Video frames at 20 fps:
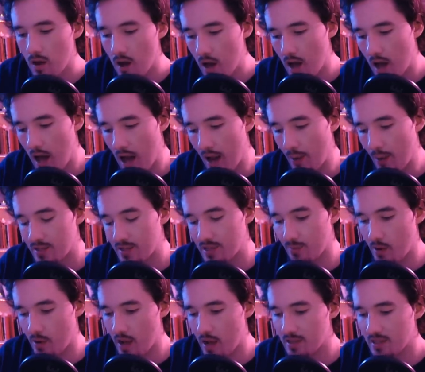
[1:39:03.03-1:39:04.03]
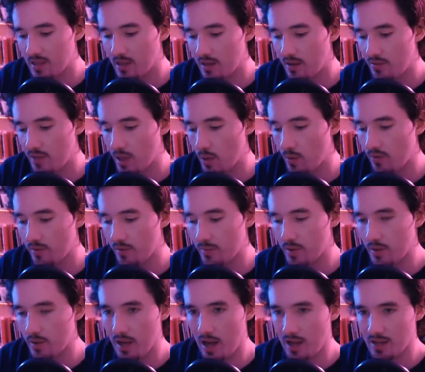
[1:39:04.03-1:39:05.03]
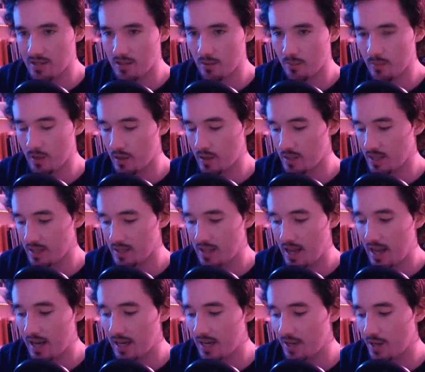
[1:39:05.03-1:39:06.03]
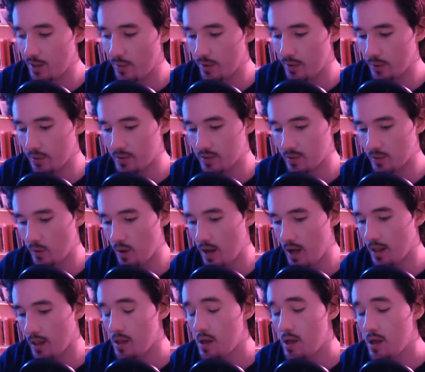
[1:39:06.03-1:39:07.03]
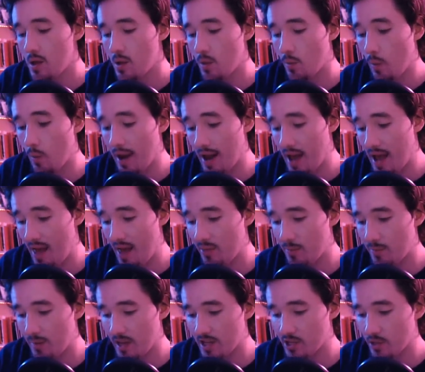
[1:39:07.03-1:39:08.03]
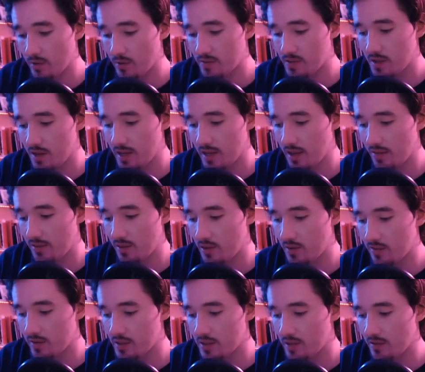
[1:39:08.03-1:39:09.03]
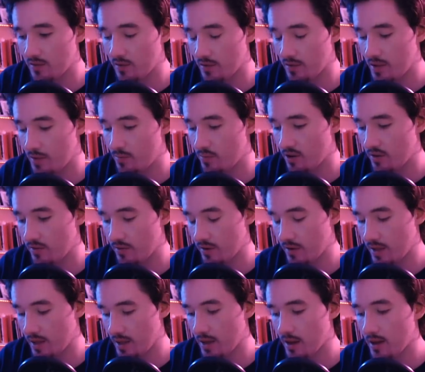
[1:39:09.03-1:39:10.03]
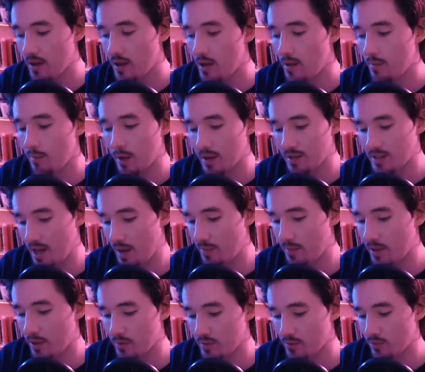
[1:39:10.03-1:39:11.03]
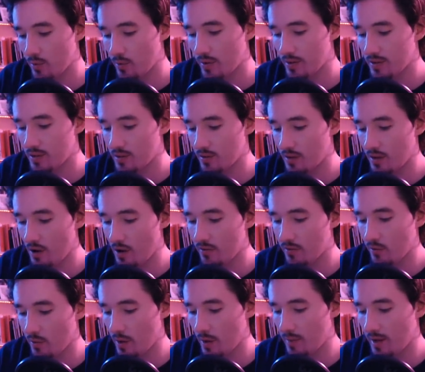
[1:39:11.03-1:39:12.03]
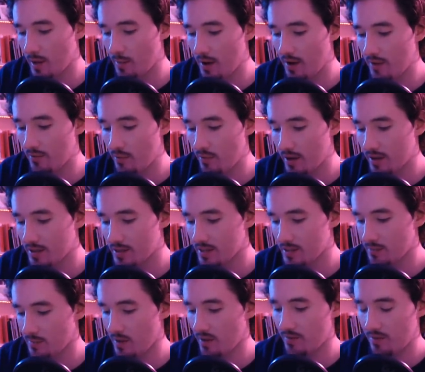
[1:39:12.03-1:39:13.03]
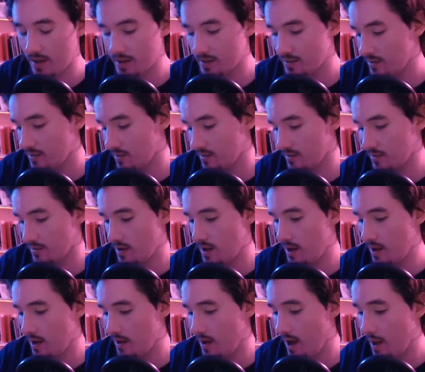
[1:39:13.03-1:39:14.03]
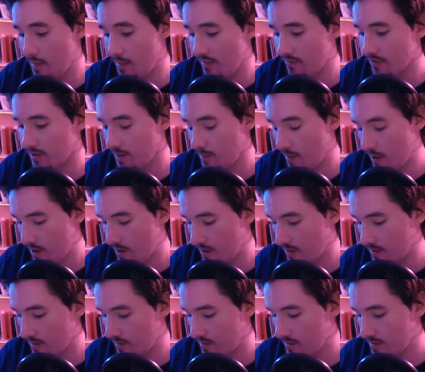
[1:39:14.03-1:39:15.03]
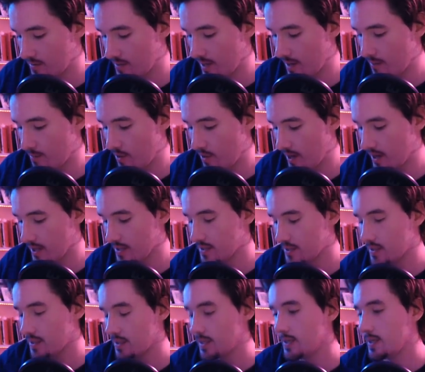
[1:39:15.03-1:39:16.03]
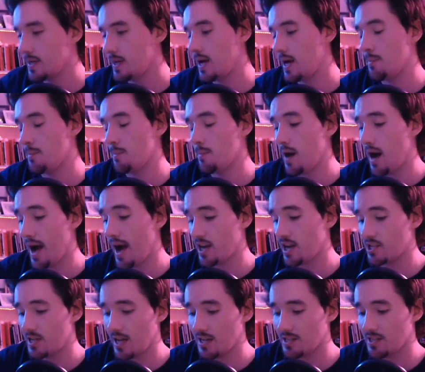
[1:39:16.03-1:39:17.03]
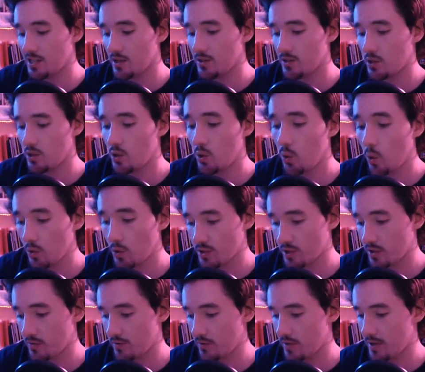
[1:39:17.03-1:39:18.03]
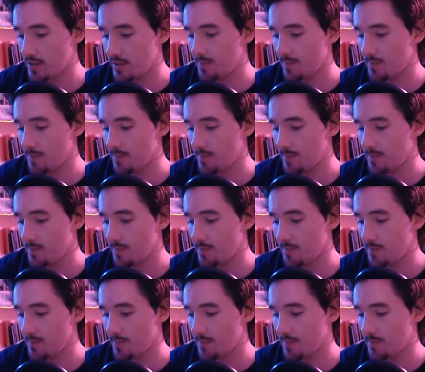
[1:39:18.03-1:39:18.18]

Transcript: I was surprised to learn that you were from Newcastle because I sadly know it all too well. When I had the pleasure of studying at the University of Northumbria for a year, my time there was ruined to the overwhelming amount of racism I faced because I'm African American, say in brackets. I actually had to go to court over it.